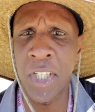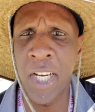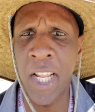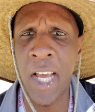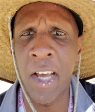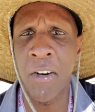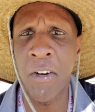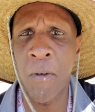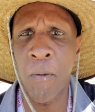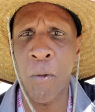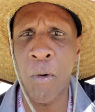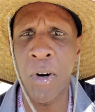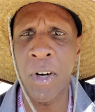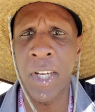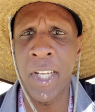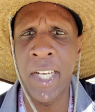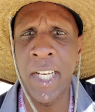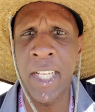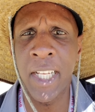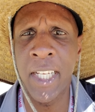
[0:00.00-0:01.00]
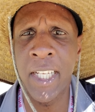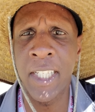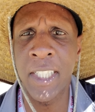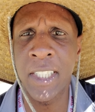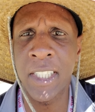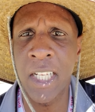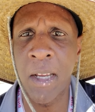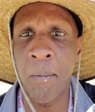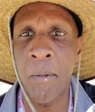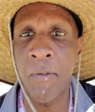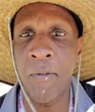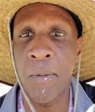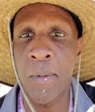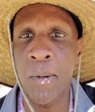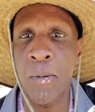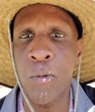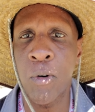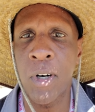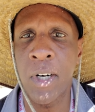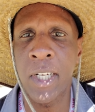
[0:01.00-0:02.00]
Now they're working again. Some of them
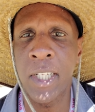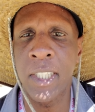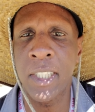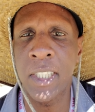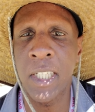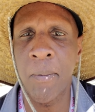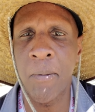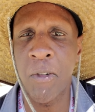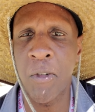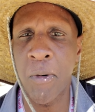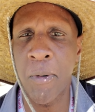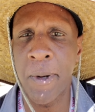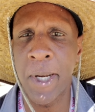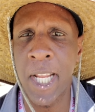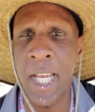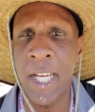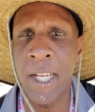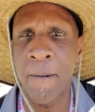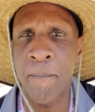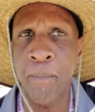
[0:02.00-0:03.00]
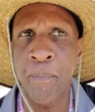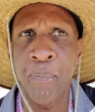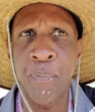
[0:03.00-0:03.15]
are working, some of them are not.